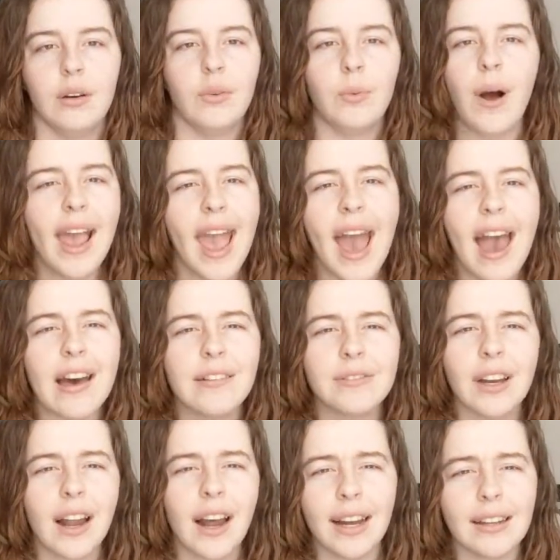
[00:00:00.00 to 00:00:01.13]
Why
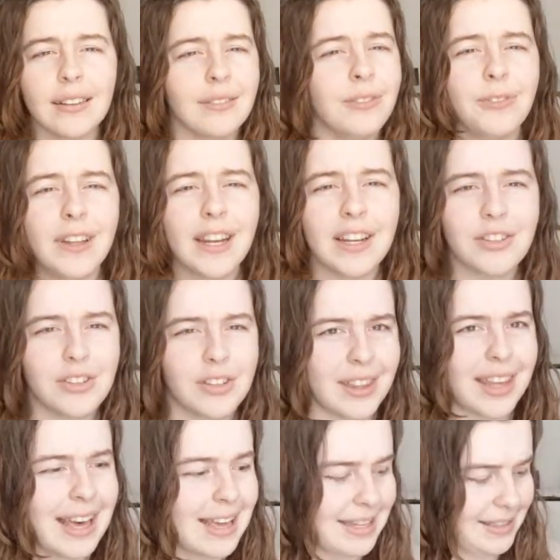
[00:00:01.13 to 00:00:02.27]
haven't I finished
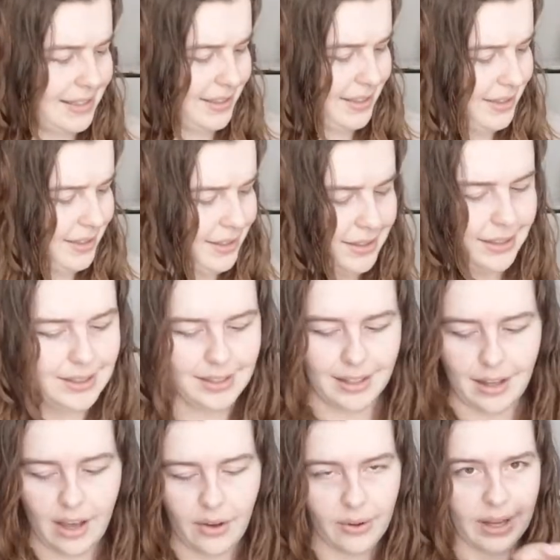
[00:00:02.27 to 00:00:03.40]
this?
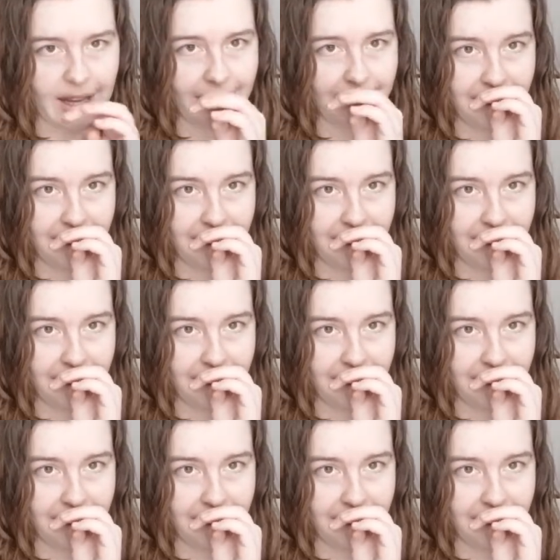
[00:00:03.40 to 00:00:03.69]
Okay.